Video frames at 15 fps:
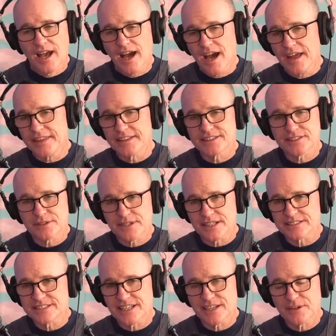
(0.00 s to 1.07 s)
I think so. And I'll
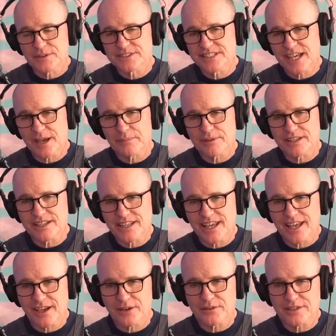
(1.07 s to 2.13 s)
tell you what's happening
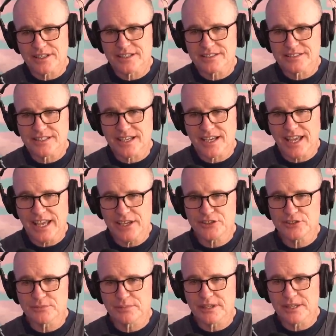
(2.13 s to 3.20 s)
now is
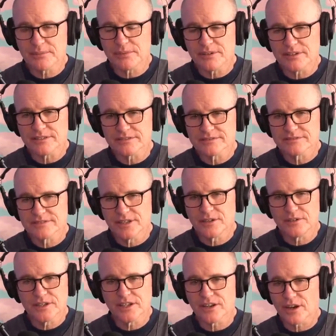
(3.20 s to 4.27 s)
Asian people, who
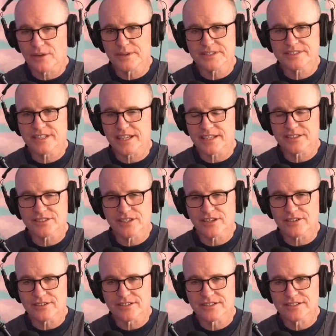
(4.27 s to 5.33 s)
could always take a joke.